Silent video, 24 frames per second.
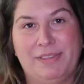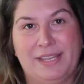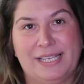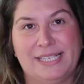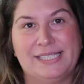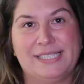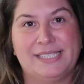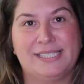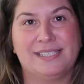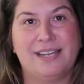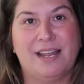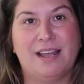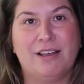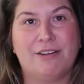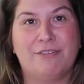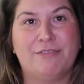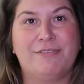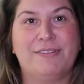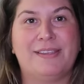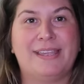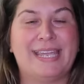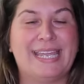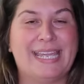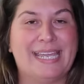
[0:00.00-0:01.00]
this
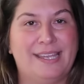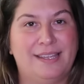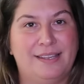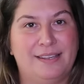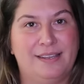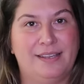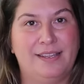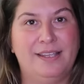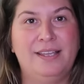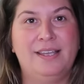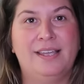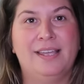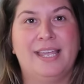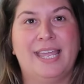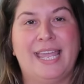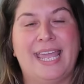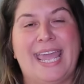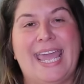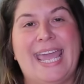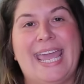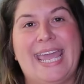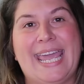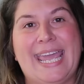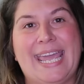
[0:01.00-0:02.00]
stuff in
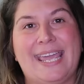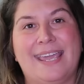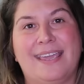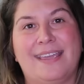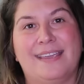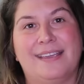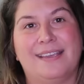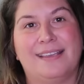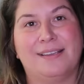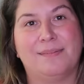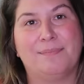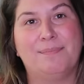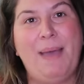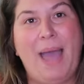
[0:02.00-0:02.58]
a